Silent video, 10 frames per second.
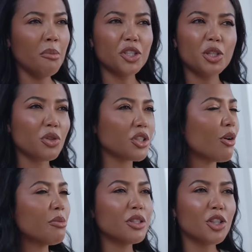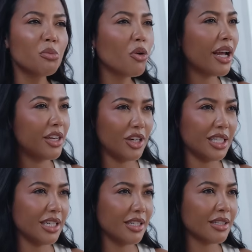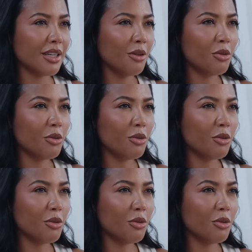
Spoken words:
but she wants to open 2 more hairdressers.